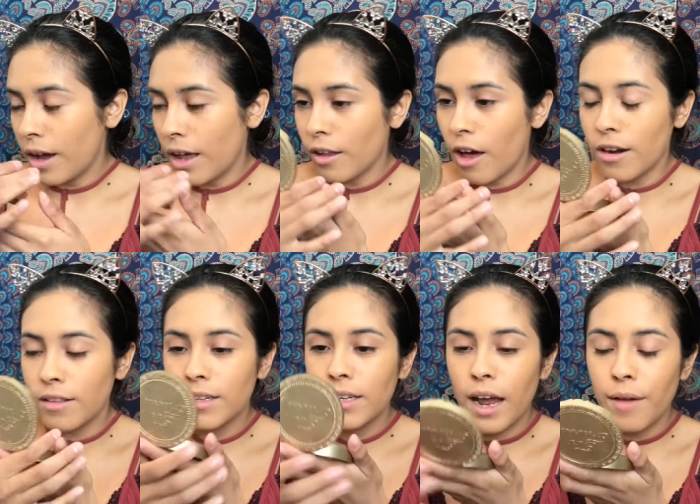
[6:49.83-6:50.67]
A lot of
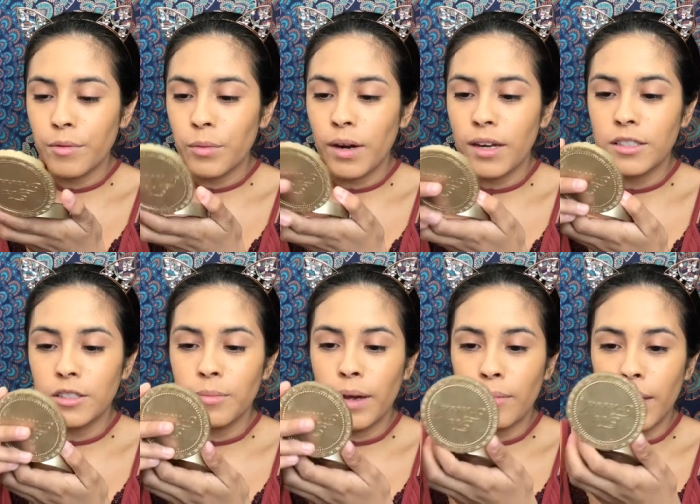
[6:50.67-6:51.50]
the times when I do
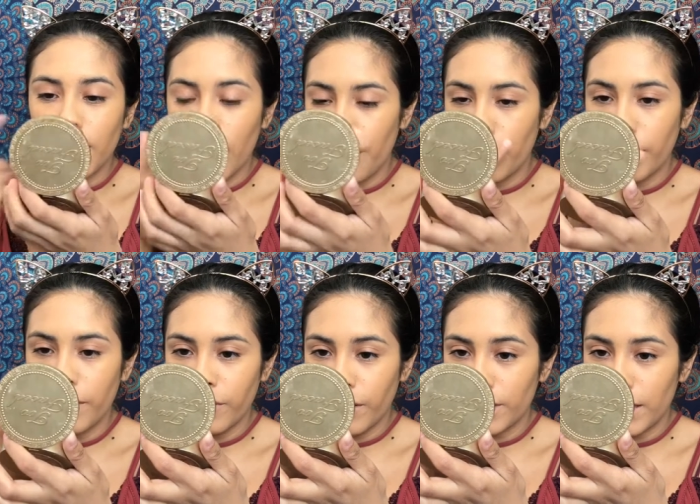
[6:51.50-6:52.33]
my makeup and my
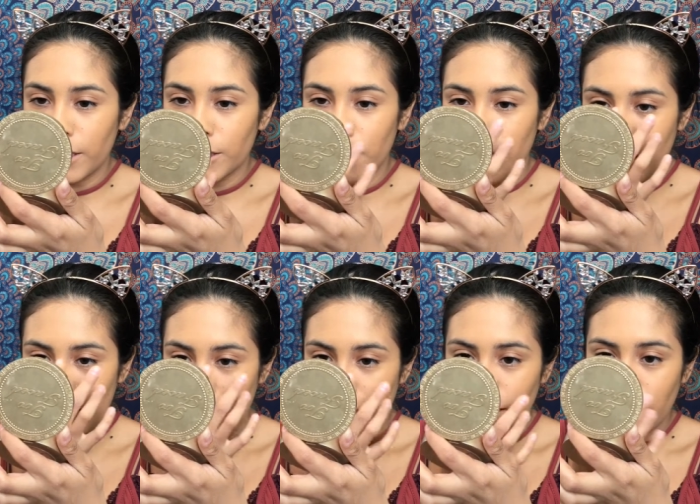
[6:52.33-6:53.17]
foundation,
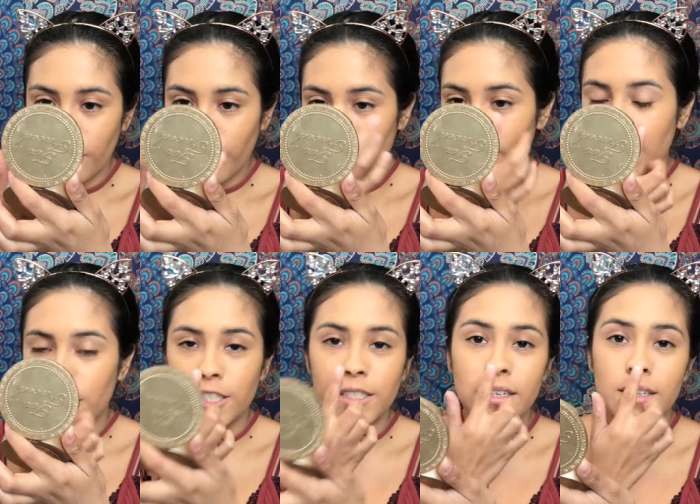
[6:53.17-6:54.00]
the
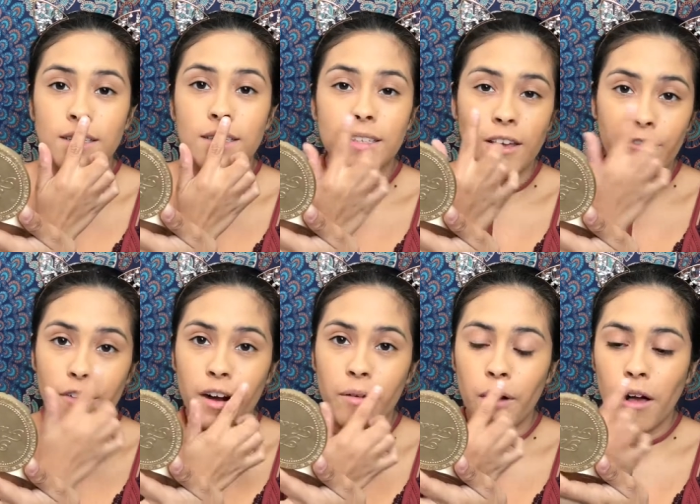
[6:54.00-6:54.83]
foundation doesn't sit
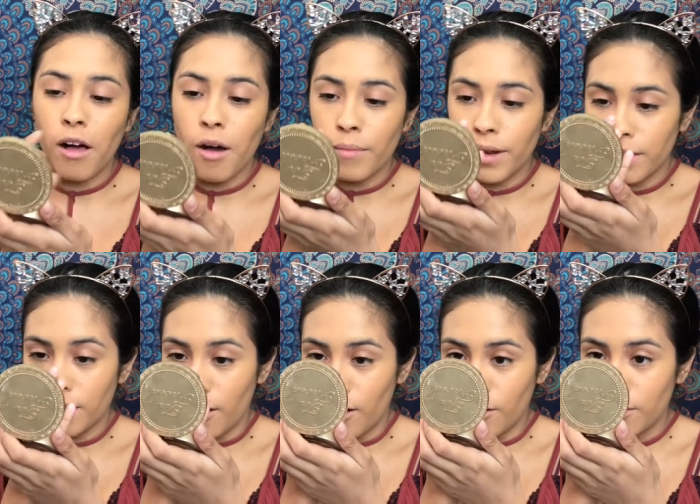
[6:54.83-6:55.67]
very well on my
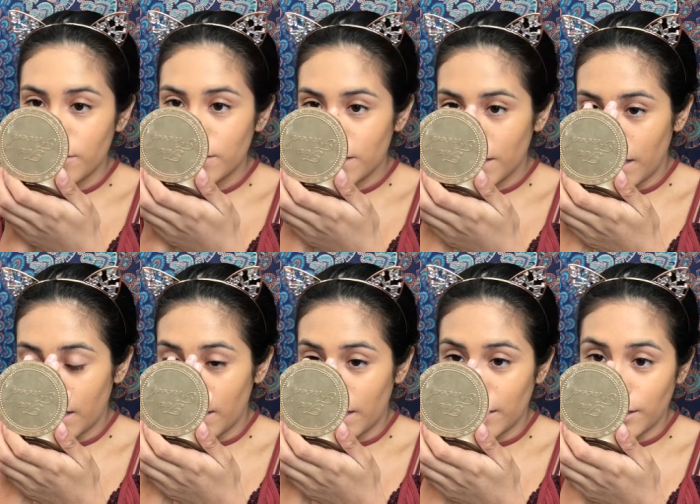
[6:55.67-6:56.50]
nose,
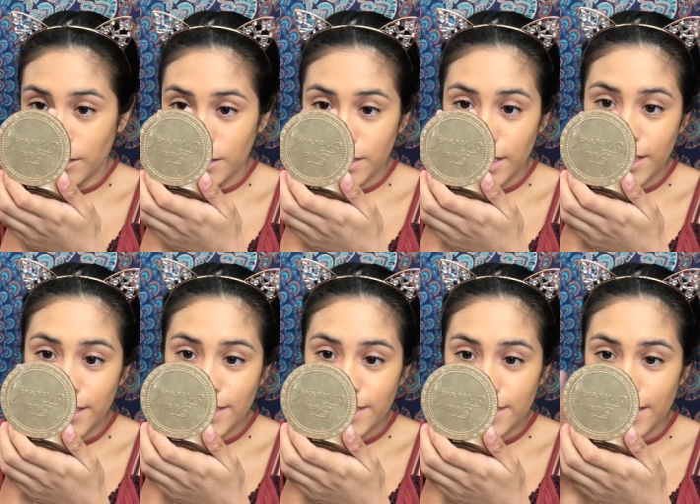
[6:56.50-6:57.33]
and it looks like
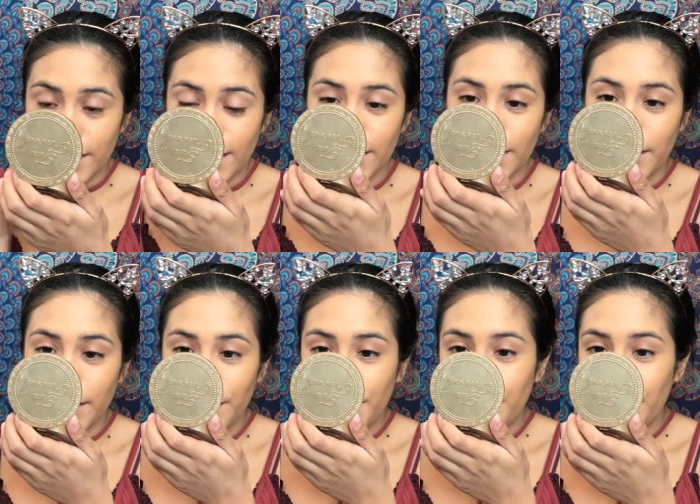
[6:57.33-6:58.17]
it's sitting
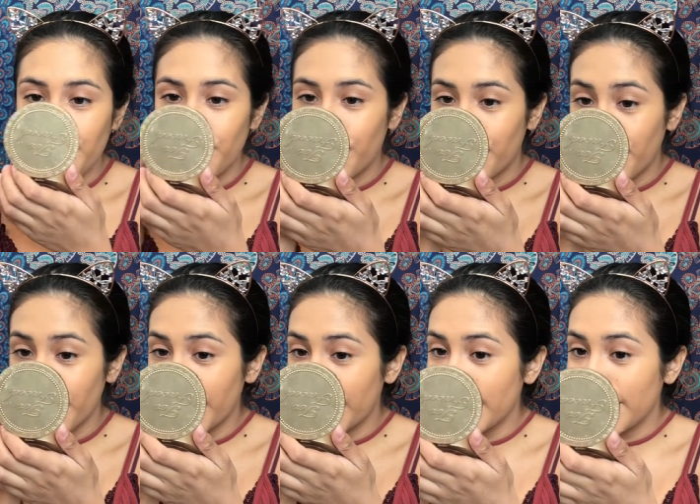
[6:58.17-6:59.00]

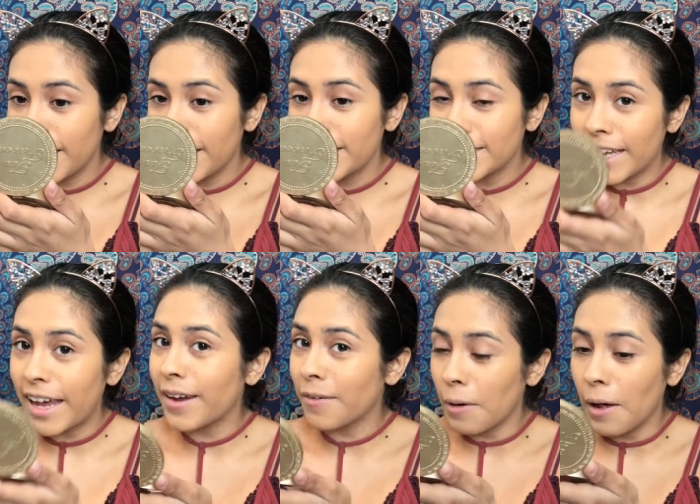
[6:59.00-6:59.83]
pretty
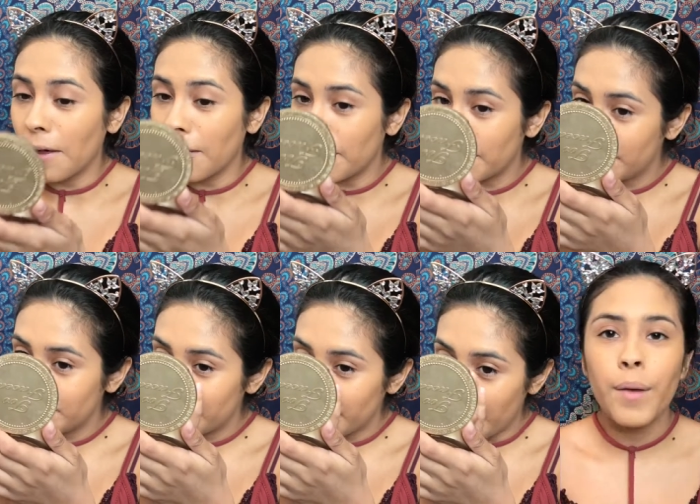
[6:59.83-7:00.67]
dang well.
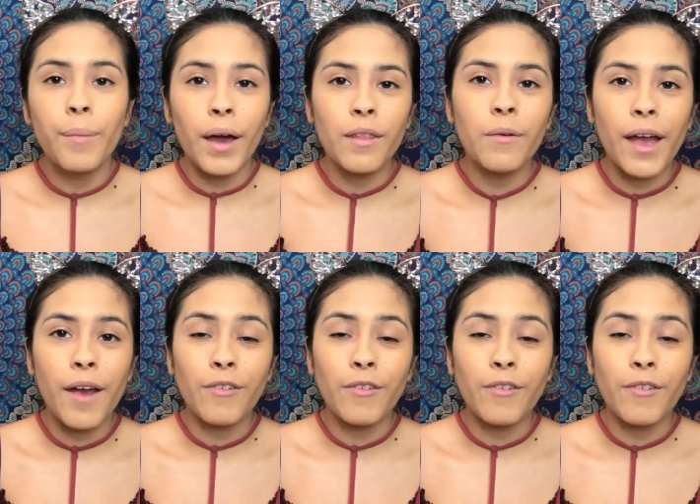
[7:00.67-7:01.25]
By the way,